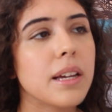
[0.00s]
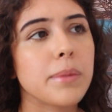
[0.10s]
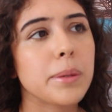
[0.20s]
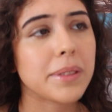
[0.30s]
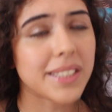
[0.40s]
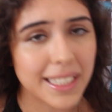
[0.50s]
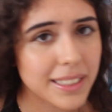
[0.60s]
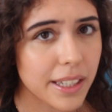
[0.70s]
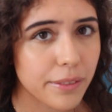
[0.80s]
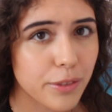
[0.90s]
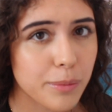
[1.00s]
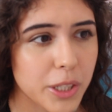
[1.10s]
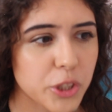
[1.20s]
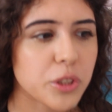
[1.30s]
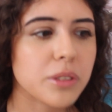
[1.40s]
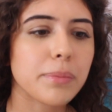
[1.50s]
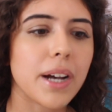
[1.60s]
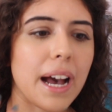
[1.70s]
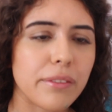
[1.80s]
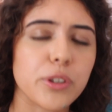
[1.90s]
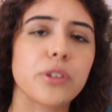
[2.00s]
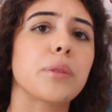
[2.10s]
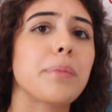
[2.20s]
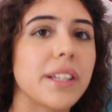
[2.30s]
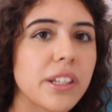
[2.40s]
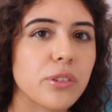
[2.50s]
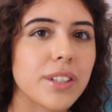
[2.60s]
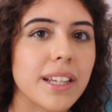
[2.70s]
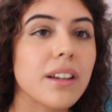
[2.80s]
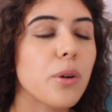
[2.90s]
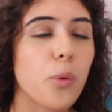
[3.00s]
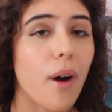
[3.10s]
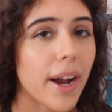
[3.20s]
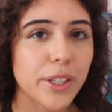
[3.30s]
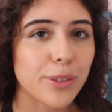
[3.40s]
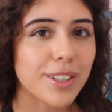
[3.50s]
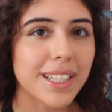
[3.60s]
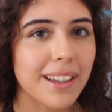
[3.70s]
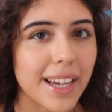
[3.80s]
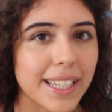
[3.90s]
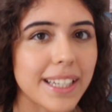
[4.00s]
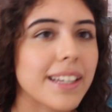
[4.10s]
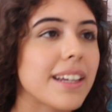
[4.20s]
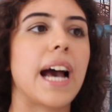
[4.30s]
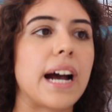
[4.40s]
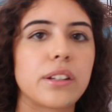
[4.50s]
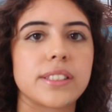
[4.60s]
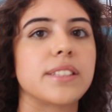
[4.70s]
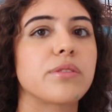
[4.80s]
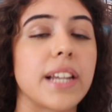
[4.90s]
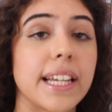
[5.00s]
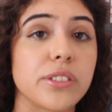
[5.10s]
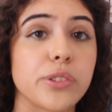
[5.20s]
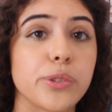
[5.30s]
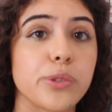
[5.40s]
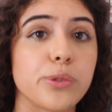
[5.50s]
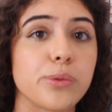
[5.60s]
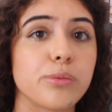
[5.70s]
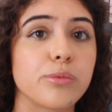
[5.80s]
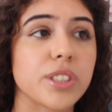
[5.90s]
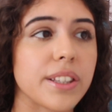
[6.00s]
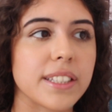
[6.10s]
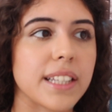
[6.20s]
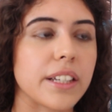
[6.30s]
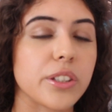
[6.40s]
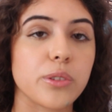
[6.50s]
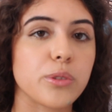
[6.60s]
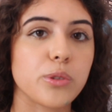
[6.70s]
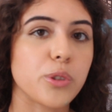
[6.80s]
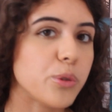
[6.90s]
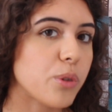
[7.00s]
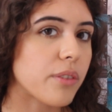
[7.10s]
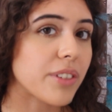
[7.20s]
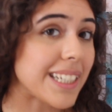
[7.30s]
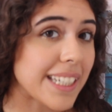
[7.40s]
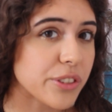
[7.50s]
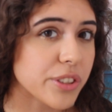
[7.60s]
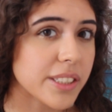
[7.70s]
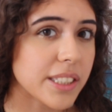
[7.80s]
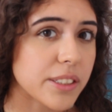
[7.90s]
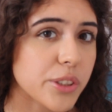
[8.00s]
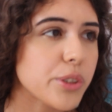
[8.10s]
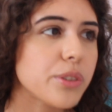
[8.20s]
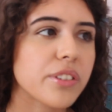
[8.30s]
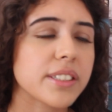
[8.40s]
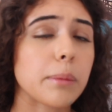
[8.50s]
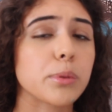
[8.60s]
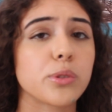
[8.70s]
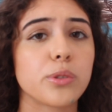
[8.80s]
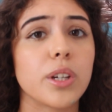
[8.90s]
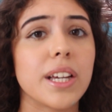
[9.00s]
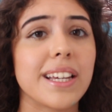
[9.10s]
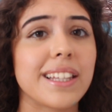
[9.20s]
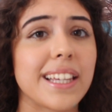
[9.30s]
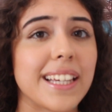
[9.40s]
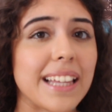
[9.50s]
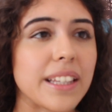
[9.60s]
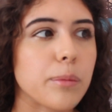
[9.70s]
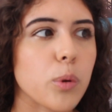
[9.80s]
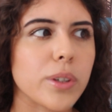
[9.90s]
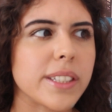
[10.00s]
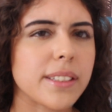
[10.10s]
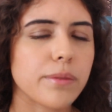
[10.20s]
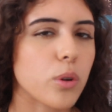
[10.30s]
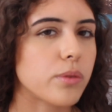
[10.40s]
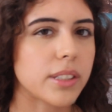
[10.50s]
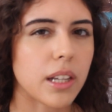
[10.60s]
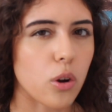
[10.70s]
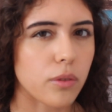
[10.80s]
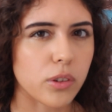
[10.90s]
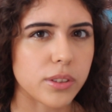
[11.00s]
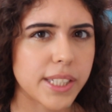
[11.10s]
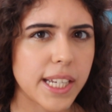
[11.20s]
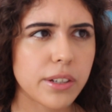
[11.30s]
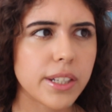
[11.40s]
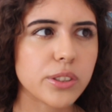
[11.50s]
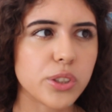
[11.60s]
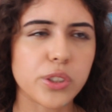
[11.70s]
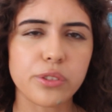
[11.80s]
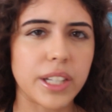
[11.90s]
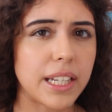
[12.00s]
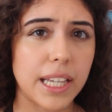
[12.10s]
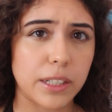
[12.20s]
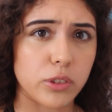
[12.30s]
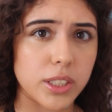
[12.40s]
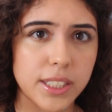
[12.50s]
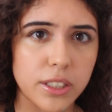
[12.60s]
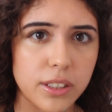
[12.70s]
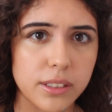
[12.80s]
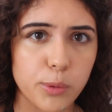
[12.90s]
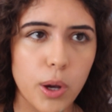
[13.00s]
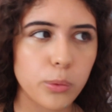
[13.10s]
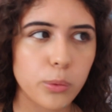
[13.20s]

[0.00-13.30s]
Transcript: Maybe take that information but have your own opinion on it, why you really like it, how does it relate to something that you are really interested in too. For example, do they get the employees involved in a lot of volunteering? Do you really like volunteering as well?